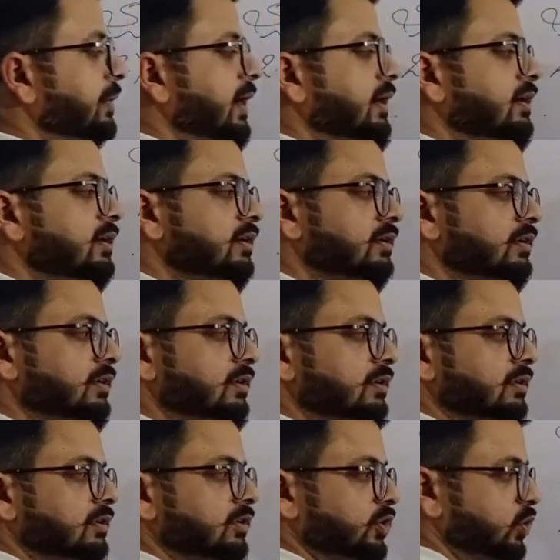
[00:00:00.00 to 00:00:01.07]
by
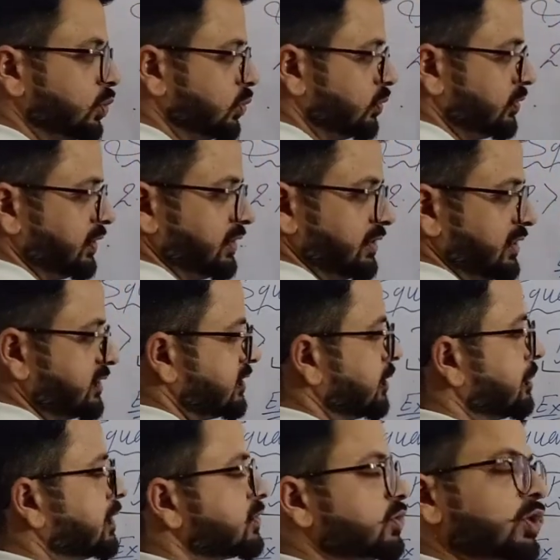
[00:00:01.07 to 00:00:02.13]
2. This
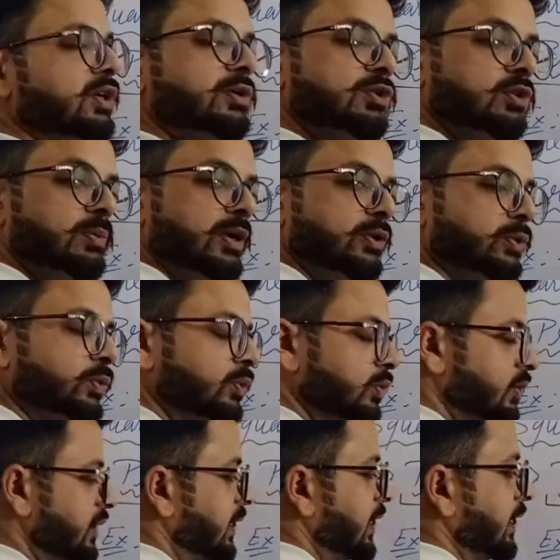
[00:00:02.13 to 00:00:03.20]
number is not divisible by 2.
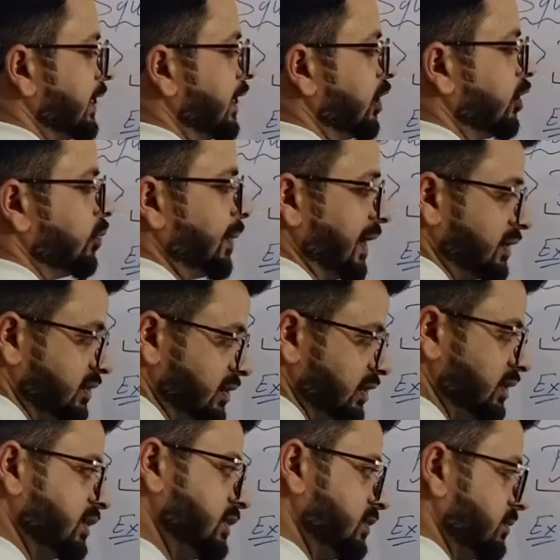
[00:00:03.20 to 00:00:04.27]
Now by
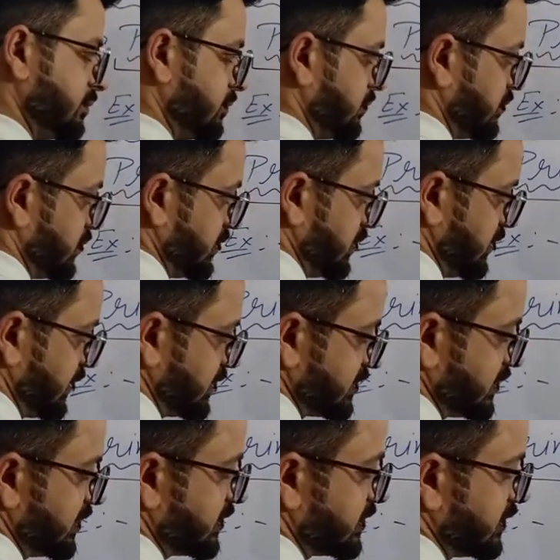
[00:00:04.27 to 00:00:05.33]
3, yes,
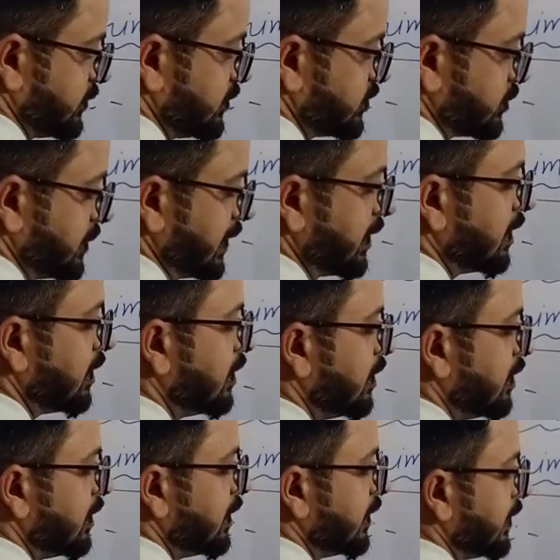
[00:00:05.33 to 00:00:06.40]
it is divisible.
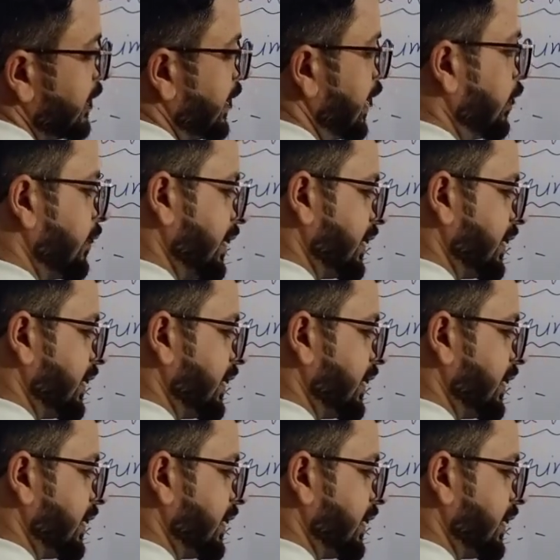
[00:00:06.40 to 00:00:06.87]
Now